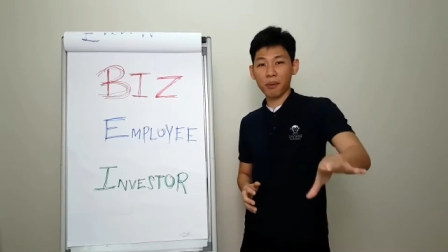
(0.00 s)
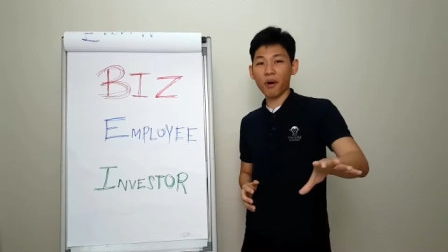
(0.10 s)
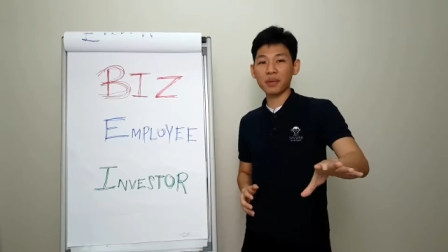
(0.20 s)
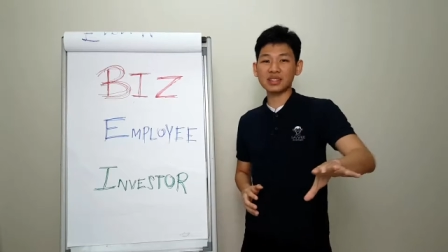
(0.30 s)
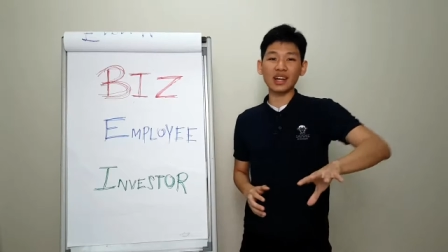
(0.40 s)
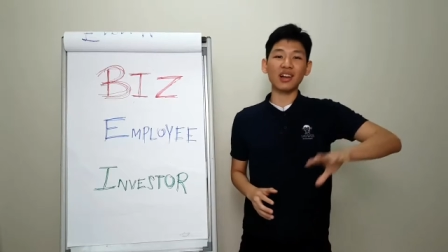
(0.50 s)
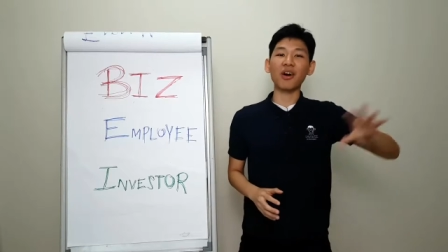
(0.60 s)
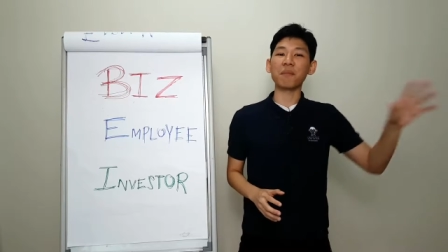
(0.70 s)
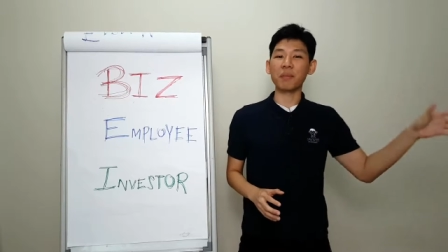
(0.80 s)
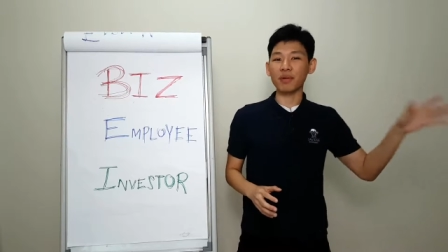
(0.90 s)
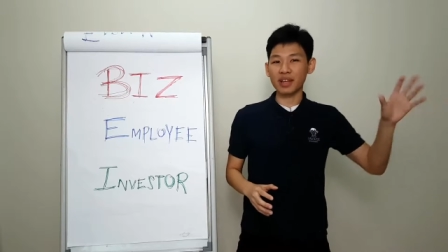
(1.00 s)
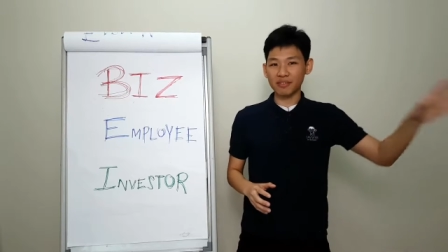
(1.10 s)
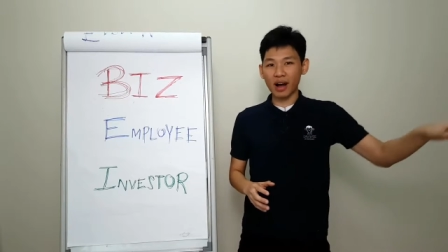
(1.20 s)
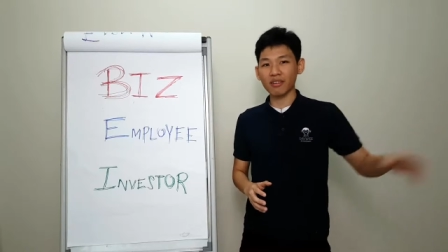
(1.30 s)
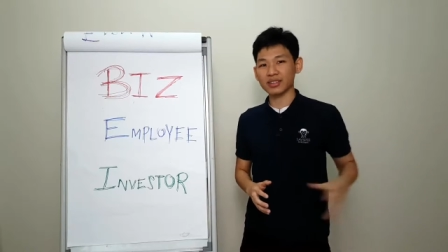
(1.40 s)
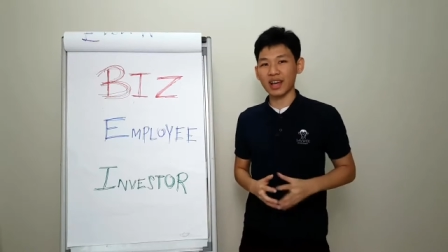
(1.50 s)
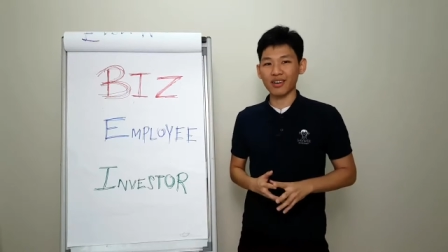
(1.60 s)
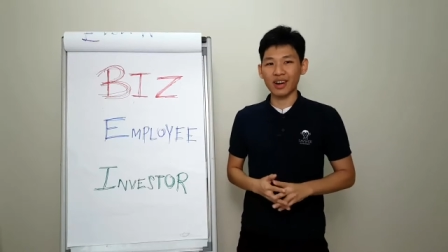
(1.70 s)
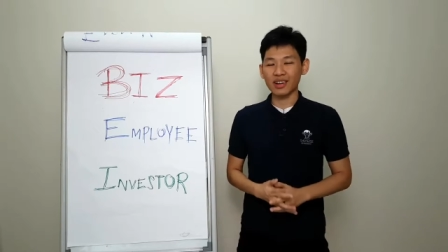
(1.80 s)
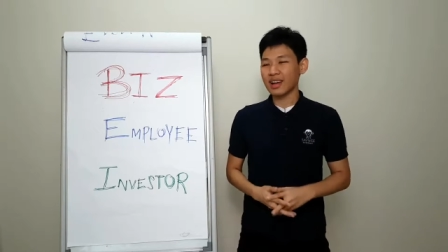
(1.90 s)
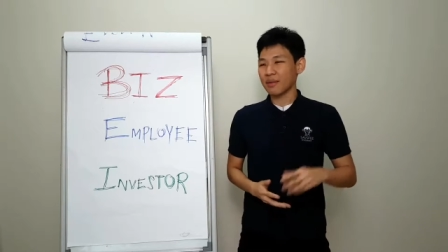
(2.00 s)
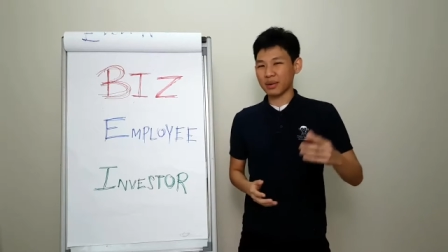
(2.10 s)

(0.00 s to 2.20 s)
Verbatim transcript: promise that a lot of people give out there, right?